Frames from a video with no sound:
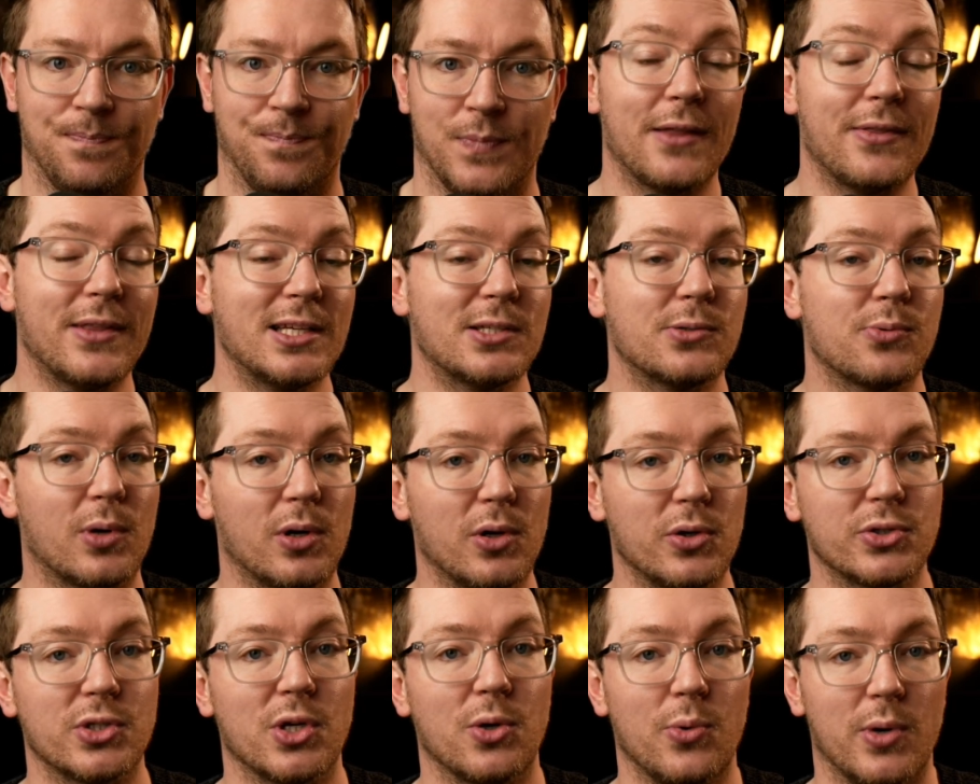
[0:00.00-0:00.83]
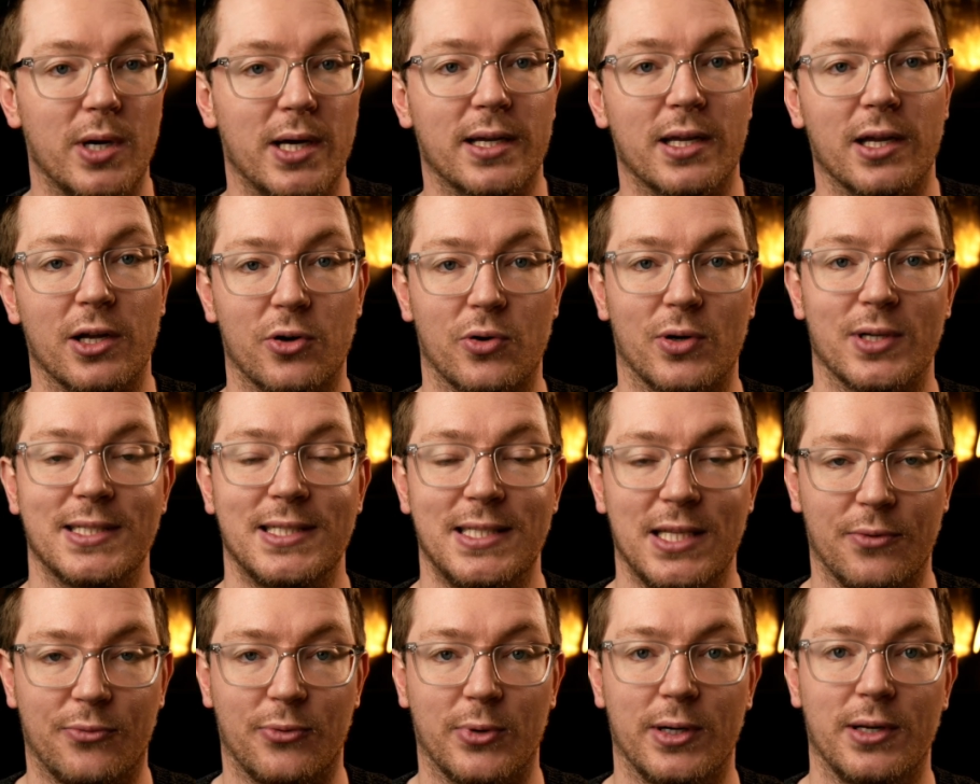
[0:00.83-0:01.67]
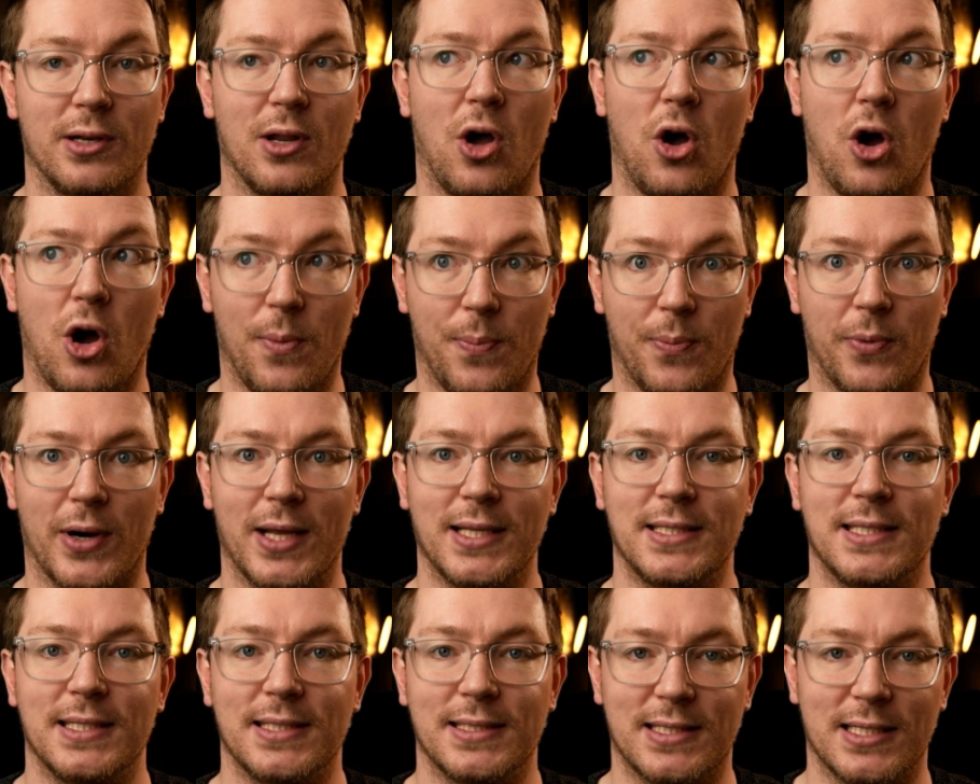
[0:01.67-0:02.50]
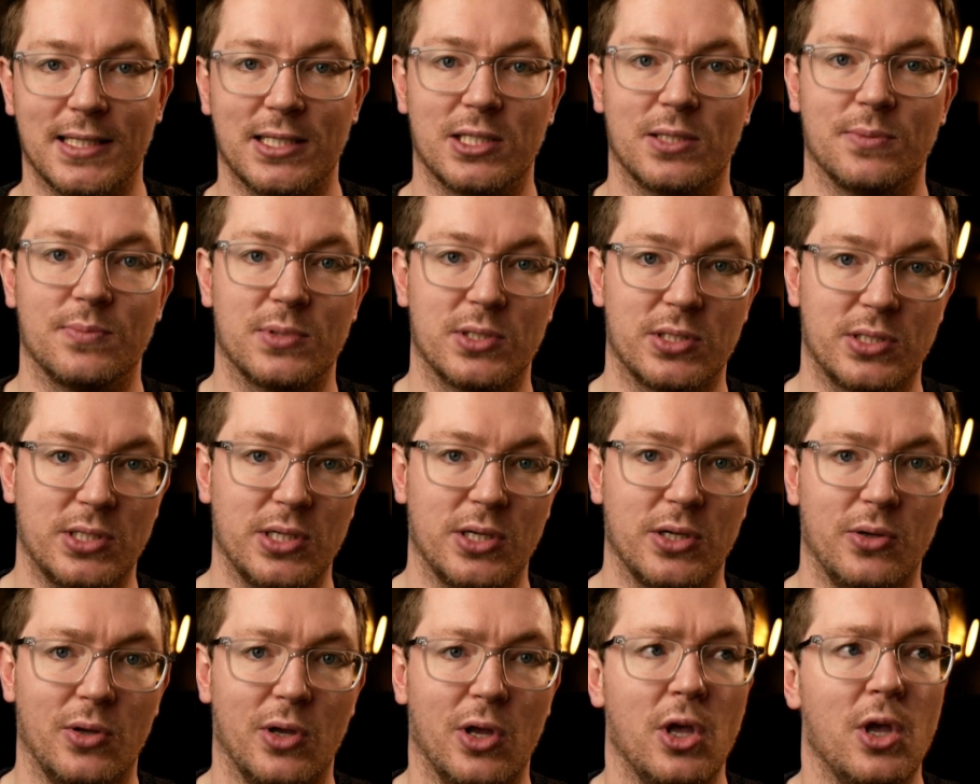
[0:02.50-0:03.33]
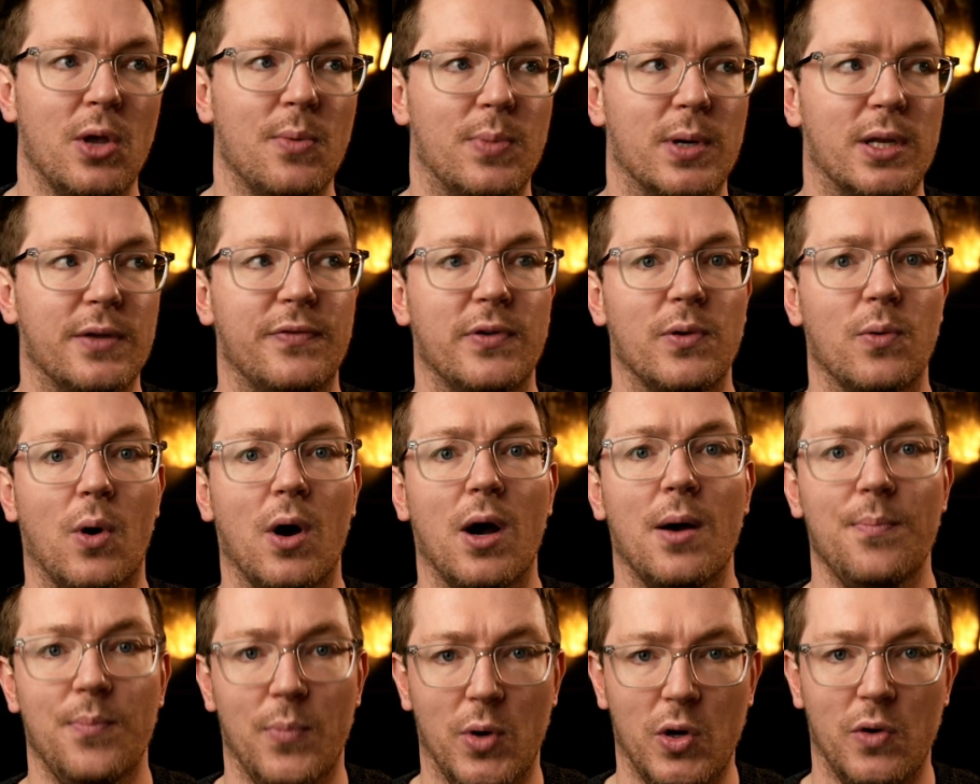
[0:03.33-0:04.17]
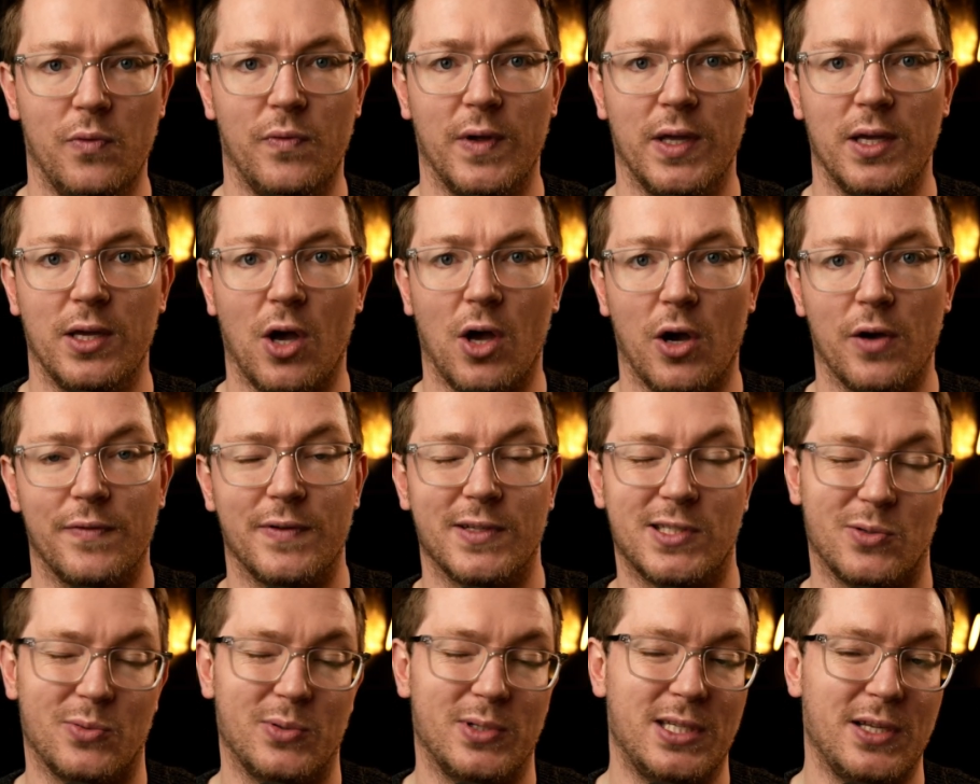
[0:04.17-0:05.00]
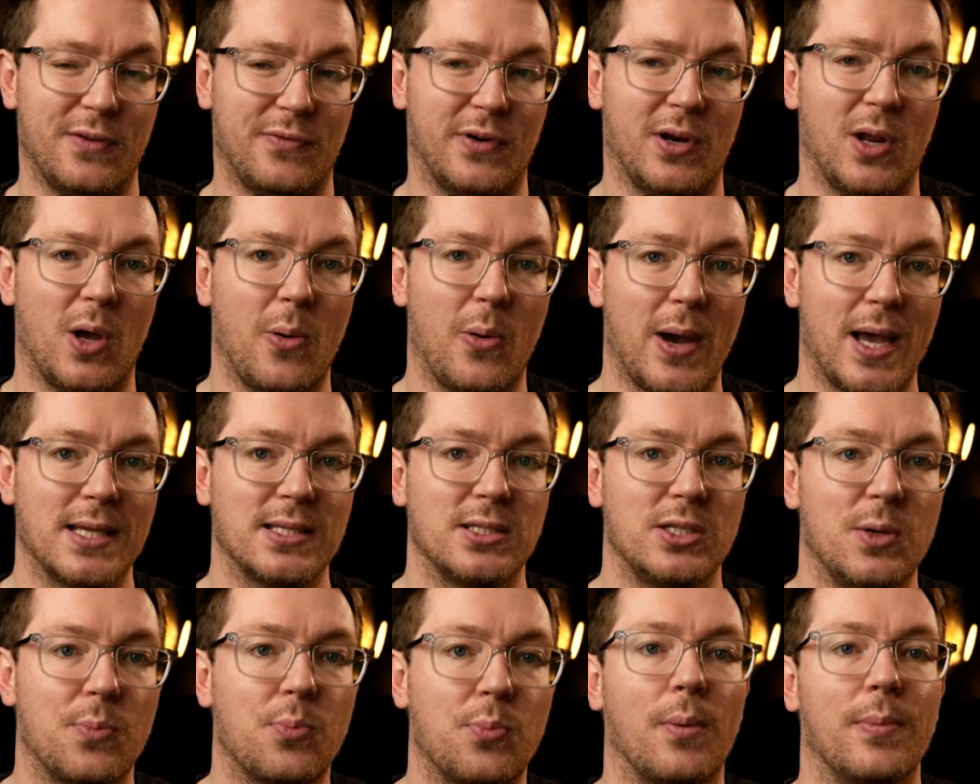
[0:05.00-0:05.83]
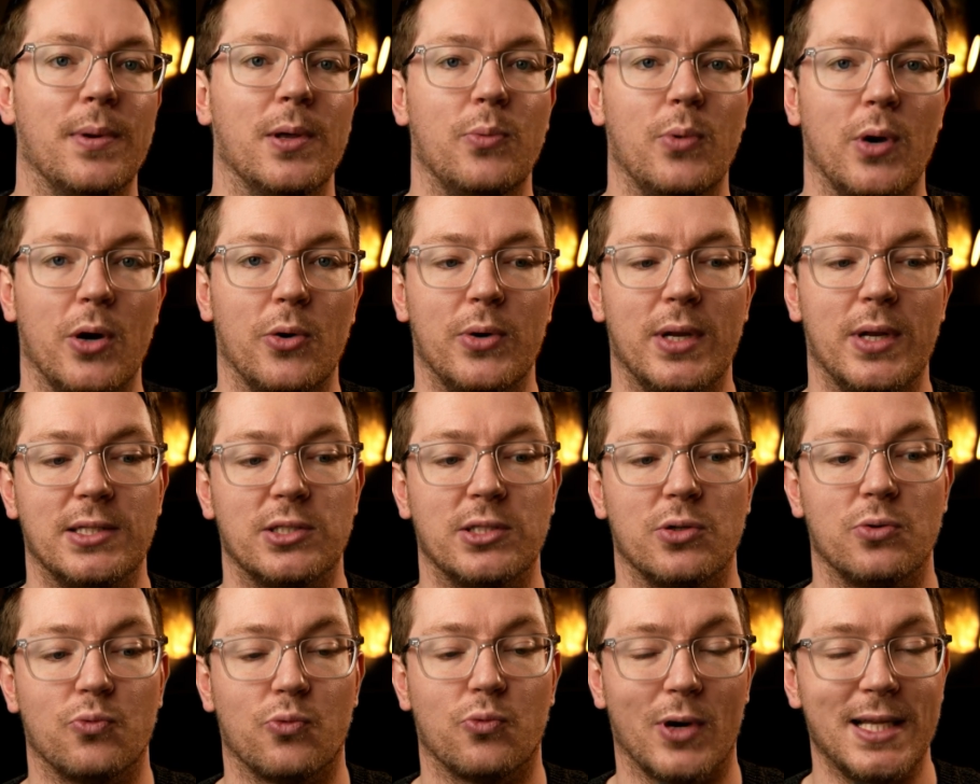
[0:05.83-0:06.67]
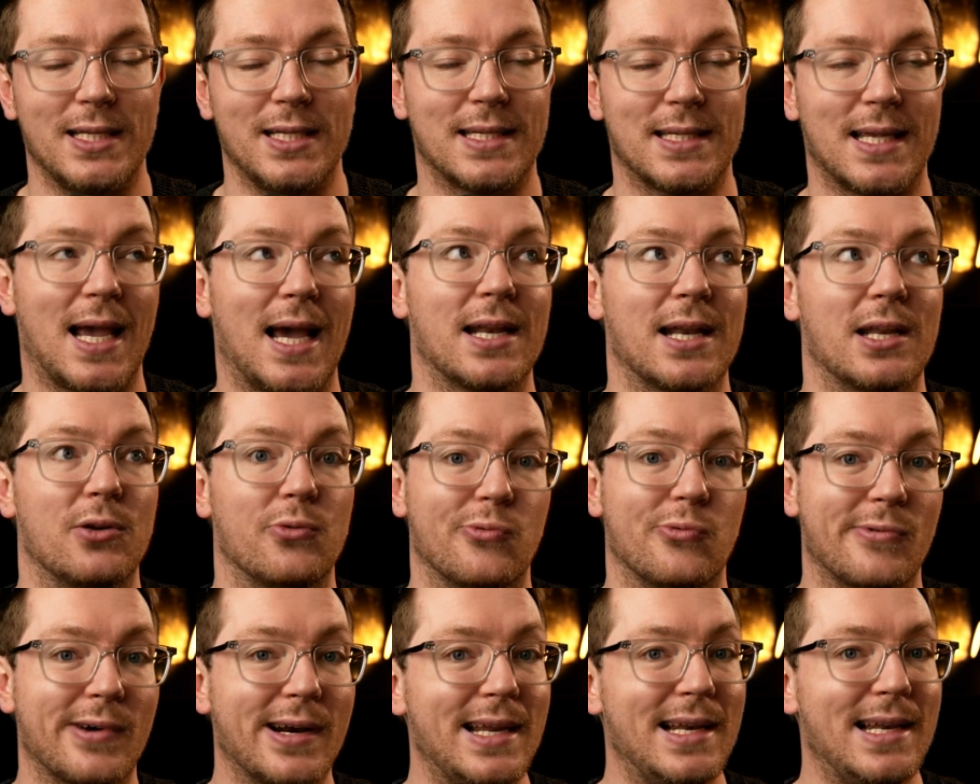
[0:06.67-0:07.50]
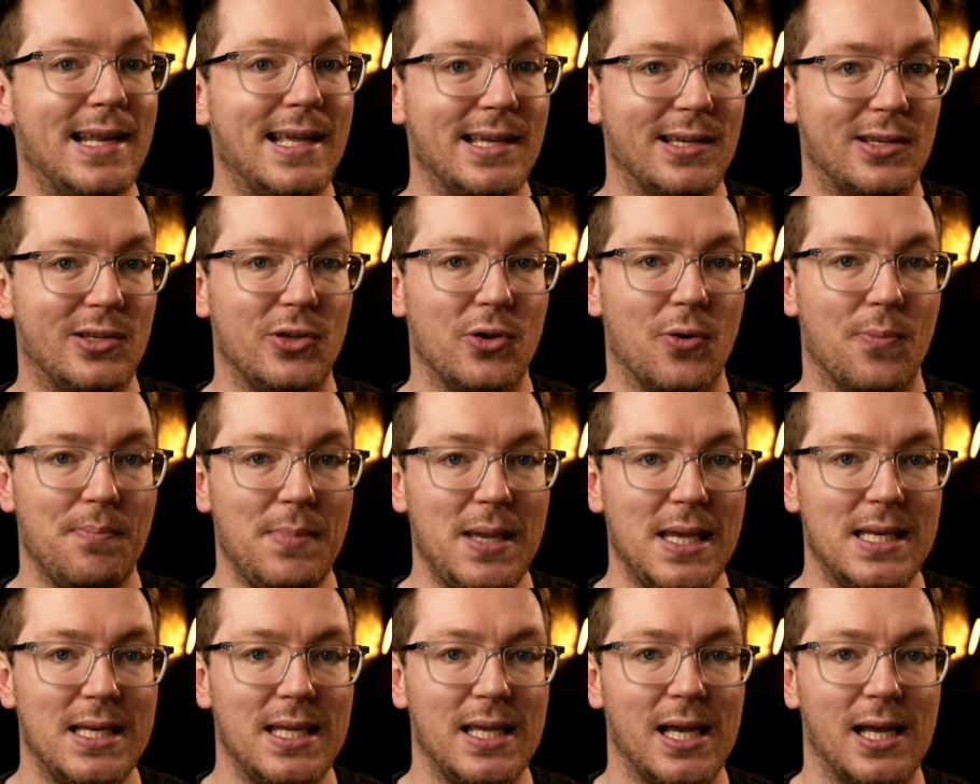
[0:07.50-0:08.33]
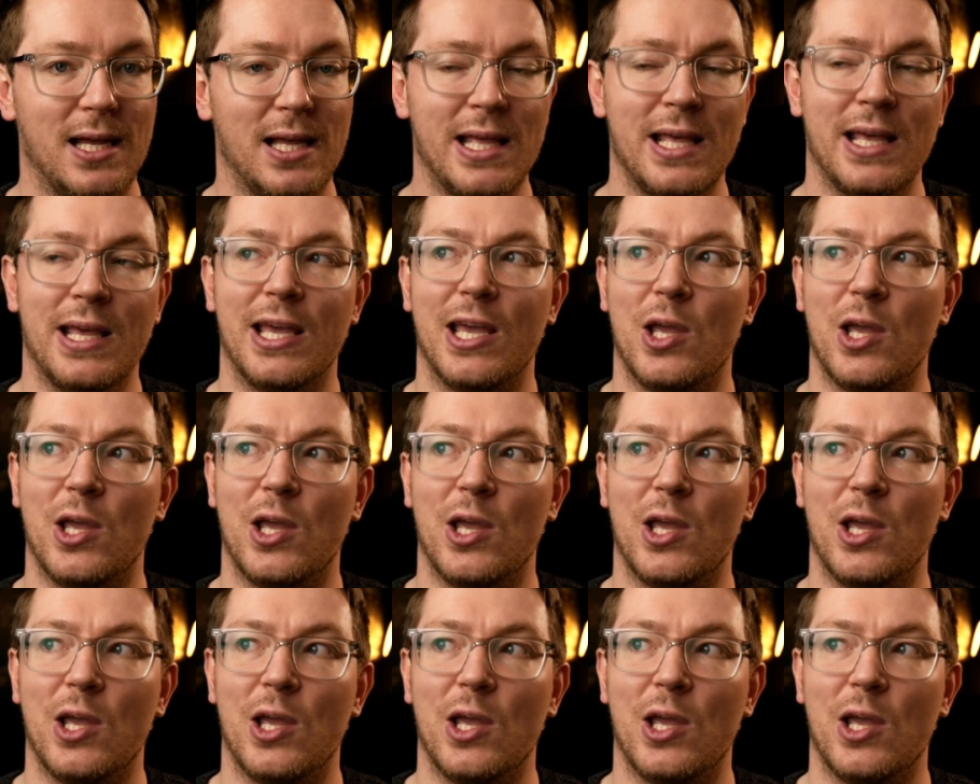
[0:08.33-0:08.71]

Now, this will also work across different operating systems too, but if you are moving over to a different OS, you probably will need to rescan and relink your media.